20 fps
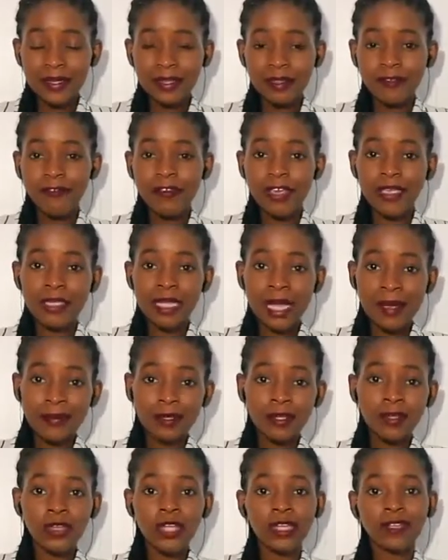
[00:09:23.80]
the first
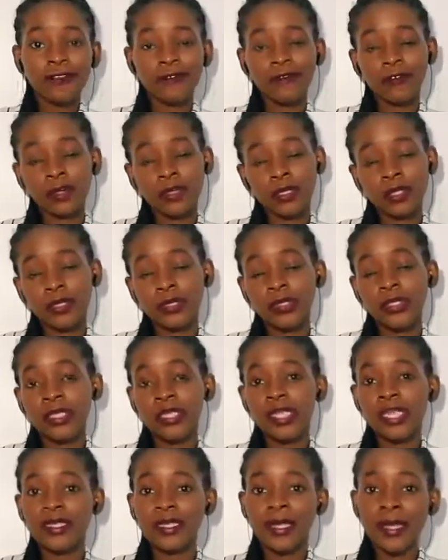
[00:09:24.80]
time you do it you felt
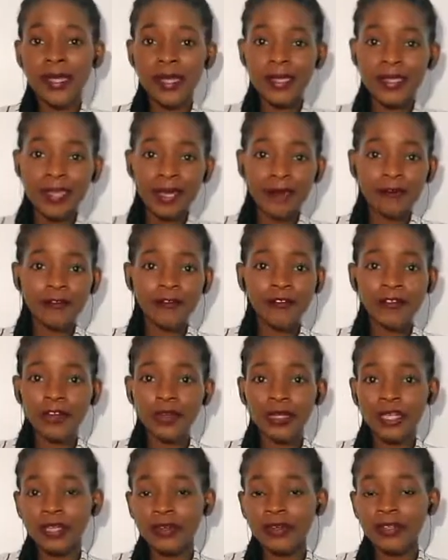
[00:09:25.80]
guilty the second time you
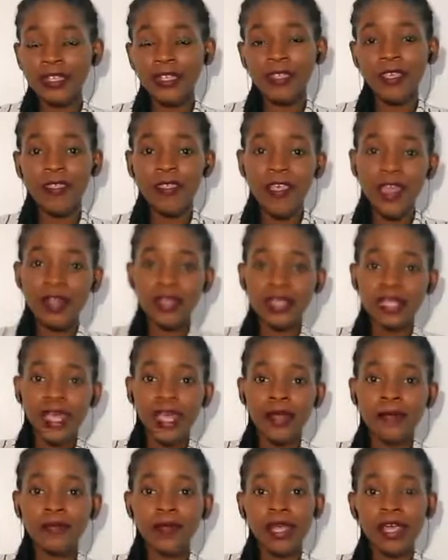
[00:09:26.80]
felt guilty the third
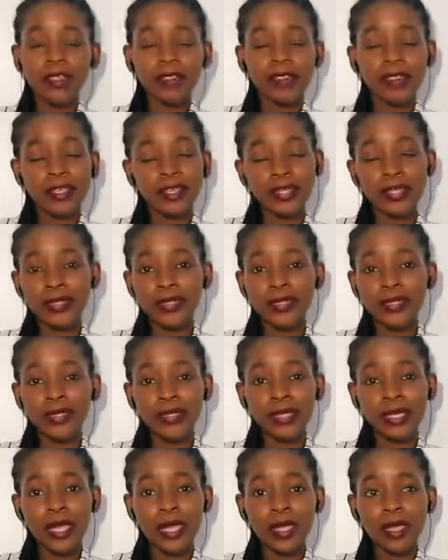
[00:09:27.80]
time the
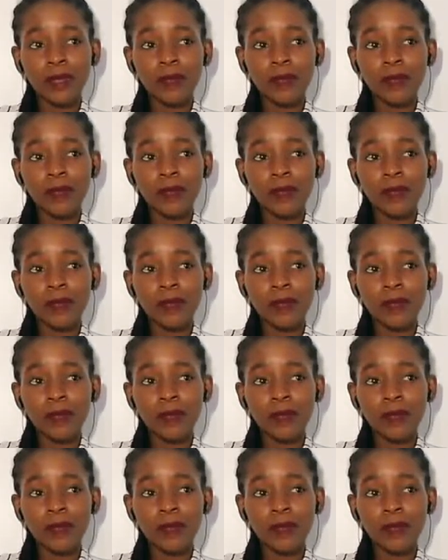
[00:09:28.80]
guilt